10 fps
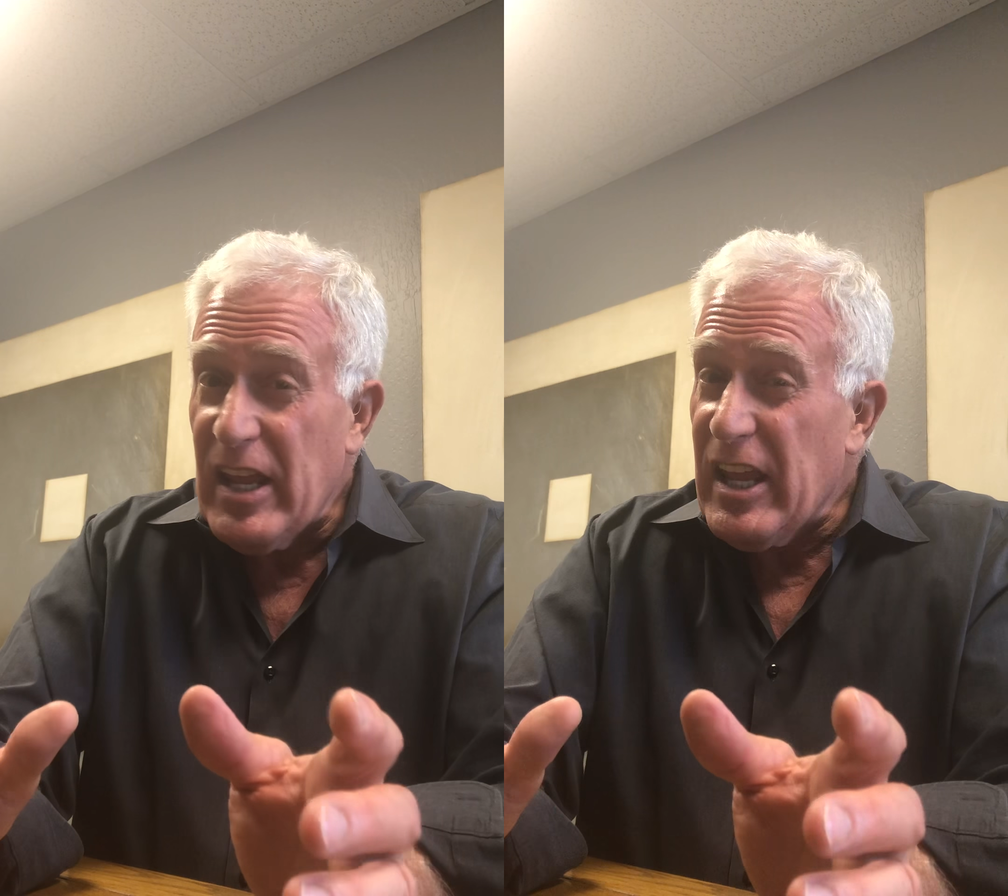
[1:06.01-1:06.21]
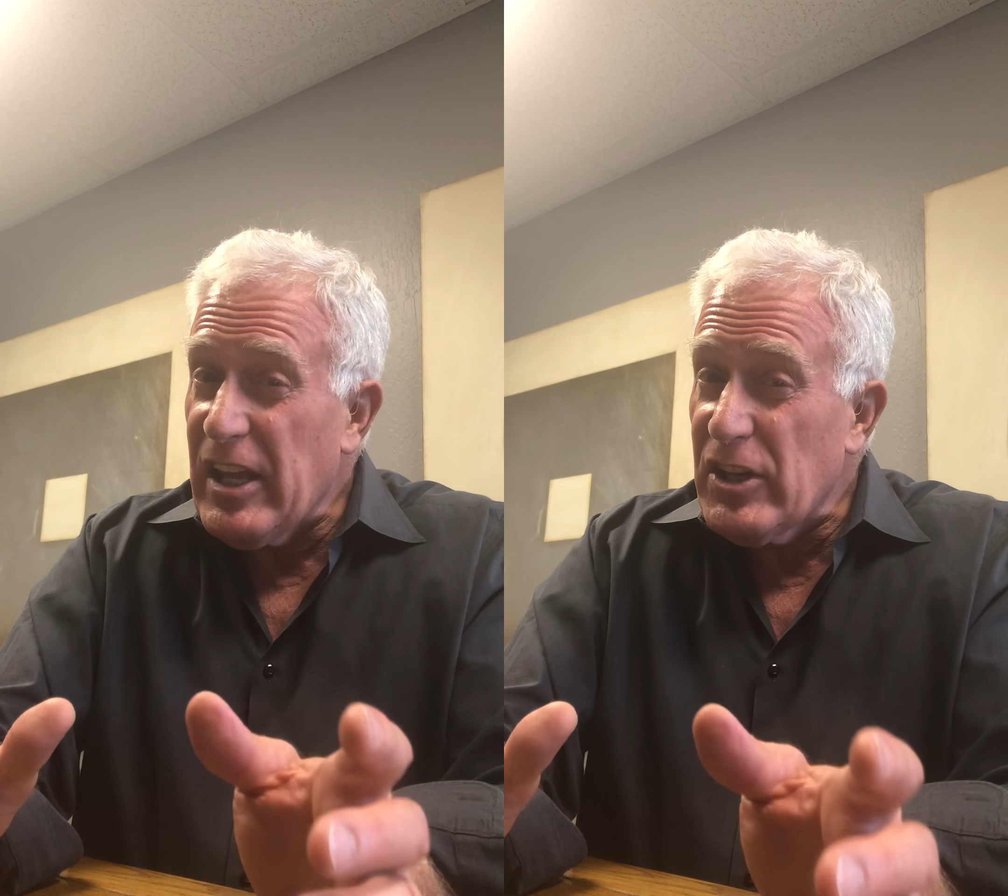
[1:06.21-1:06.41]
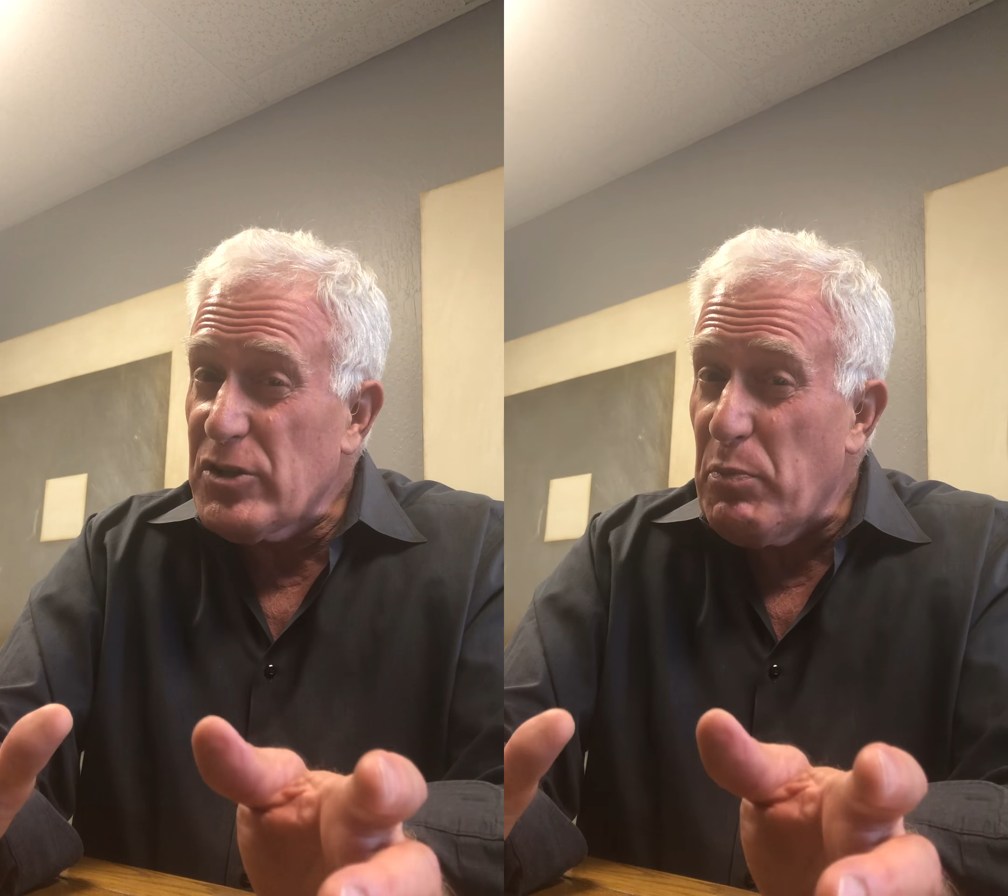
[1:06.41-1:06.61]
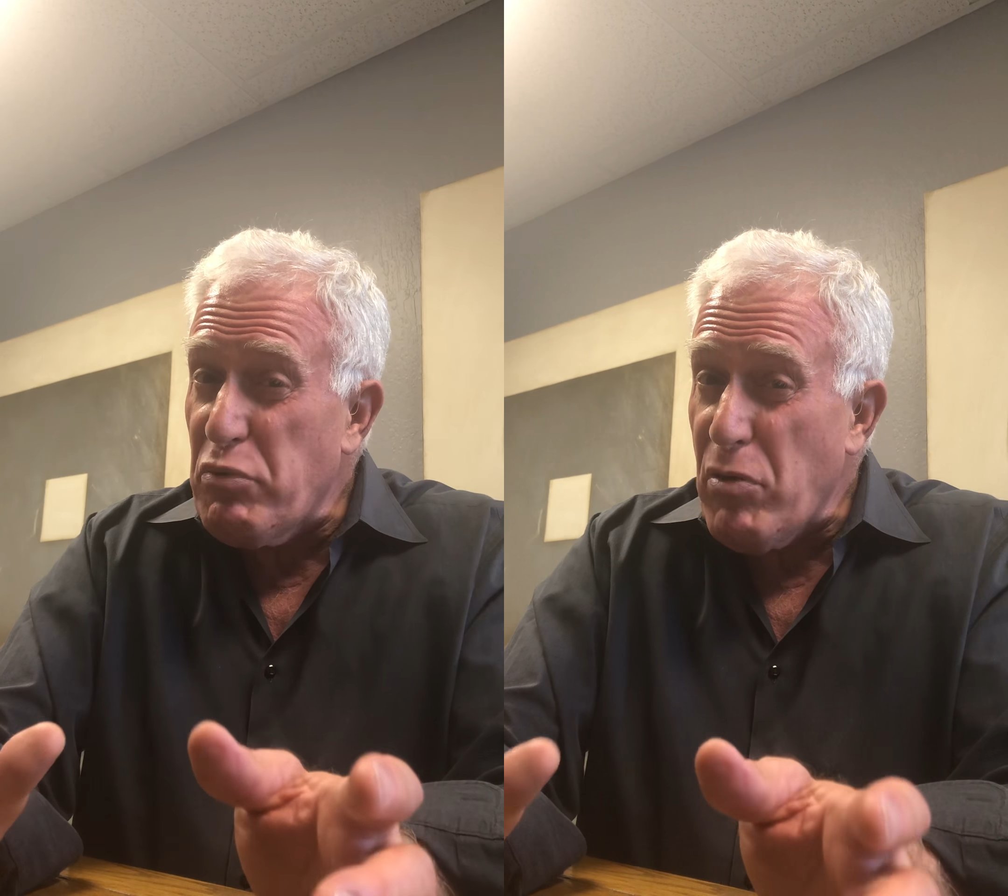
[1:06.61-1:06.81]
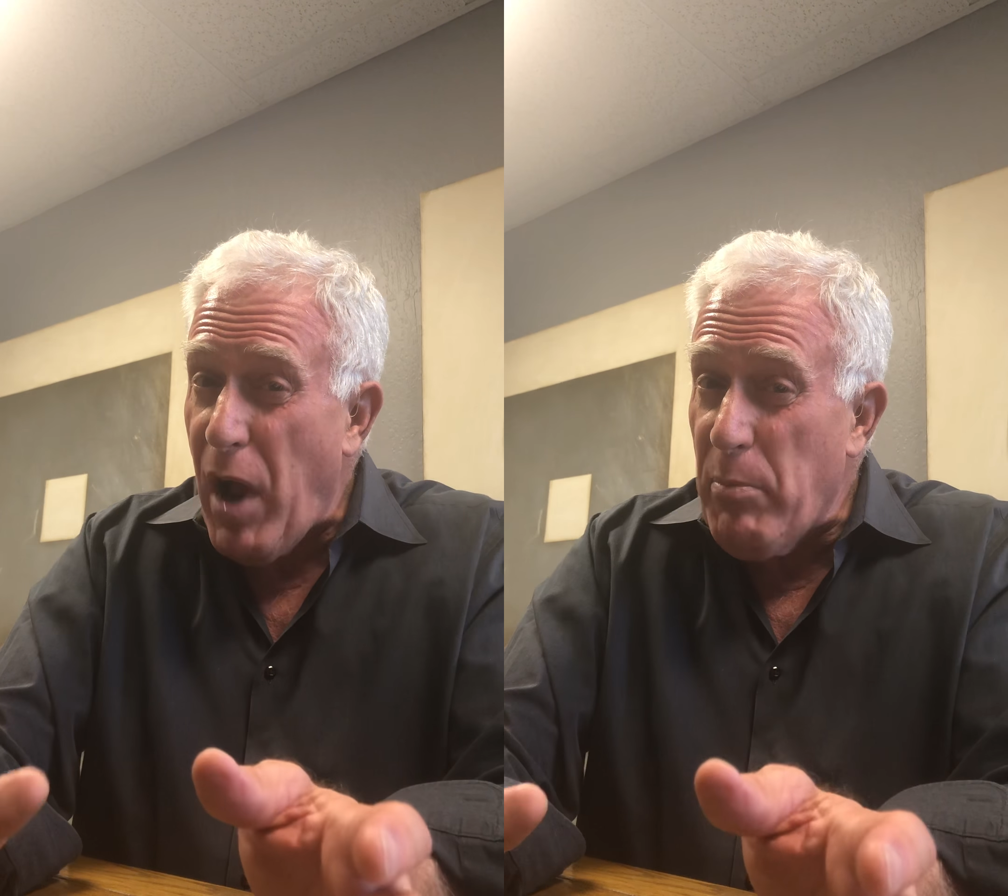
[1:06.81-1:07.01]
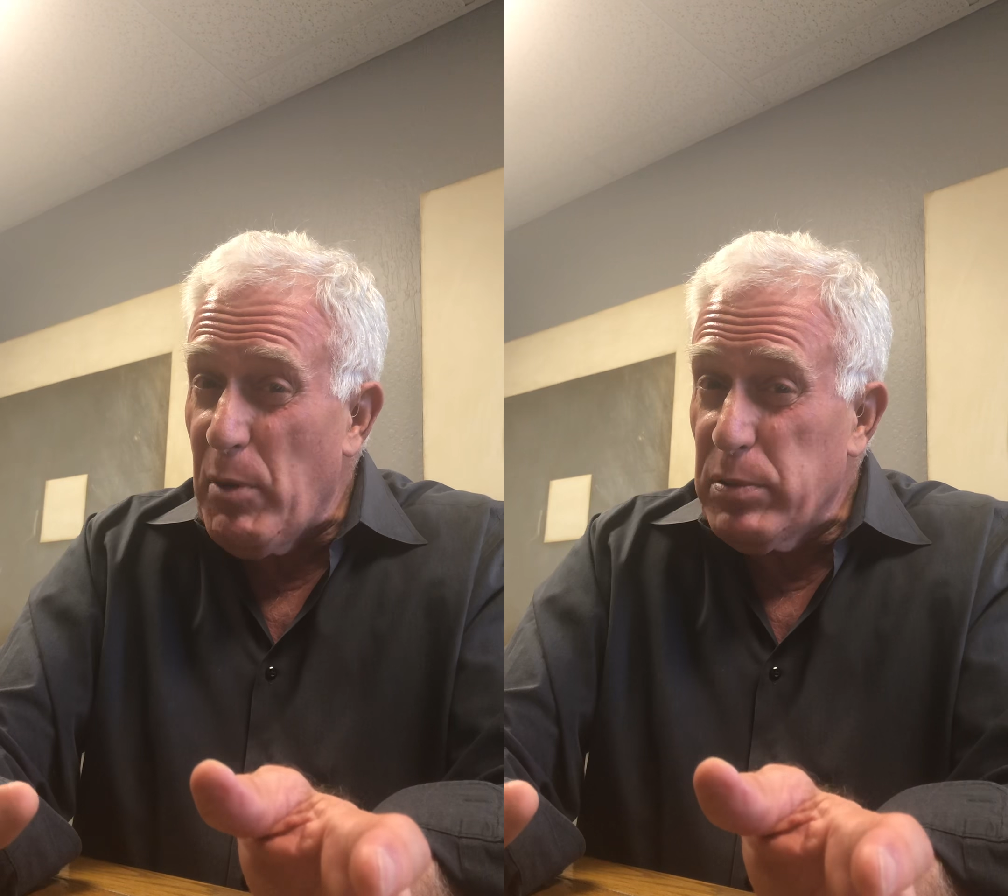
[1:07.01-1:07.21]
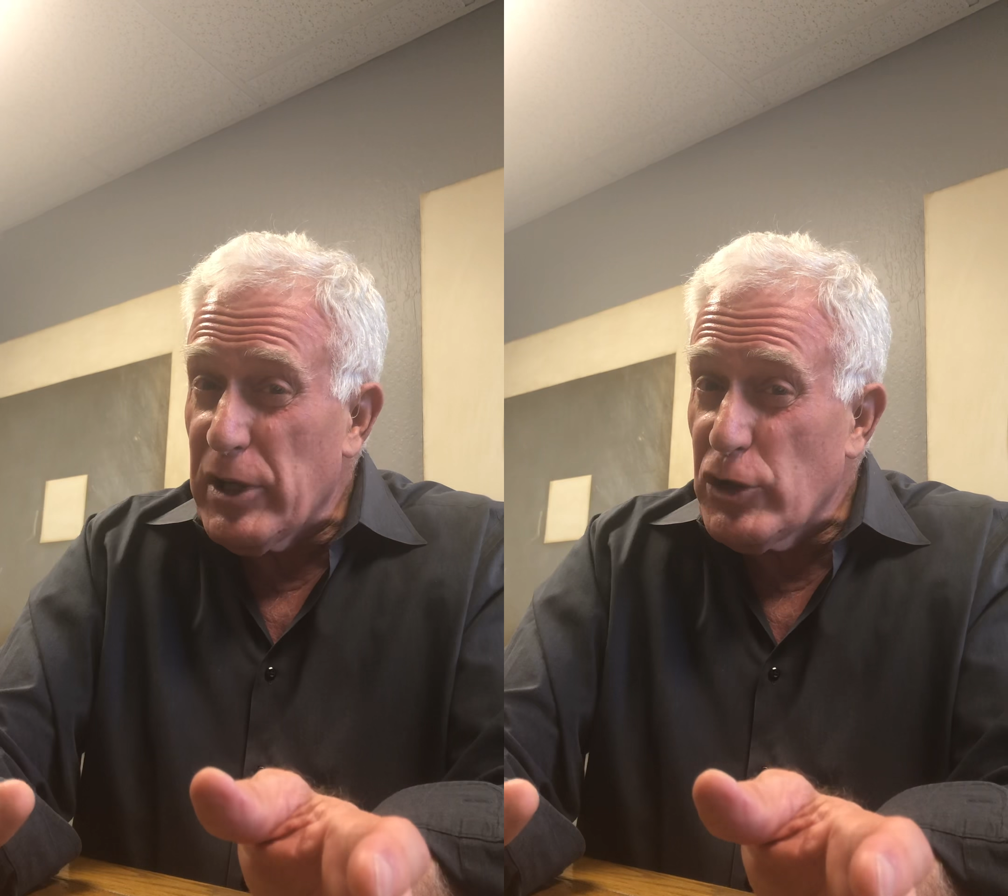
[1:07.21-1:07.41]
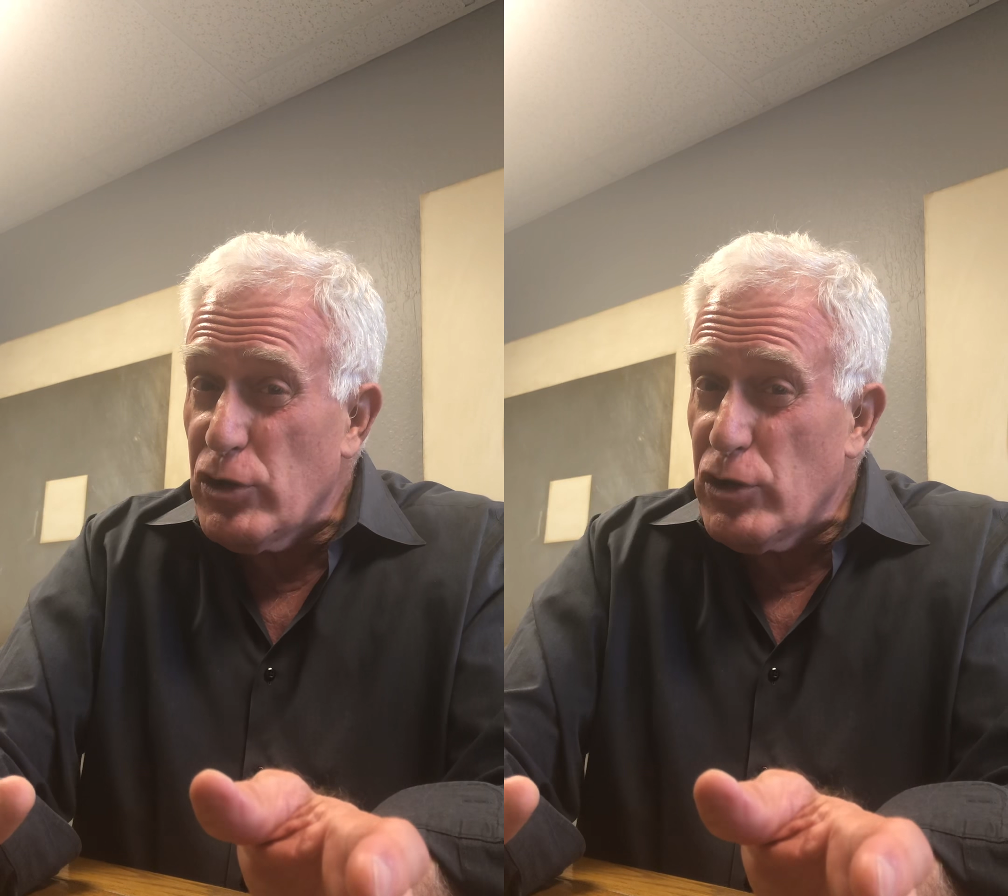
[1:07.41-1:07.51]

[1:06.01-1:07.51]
He is probably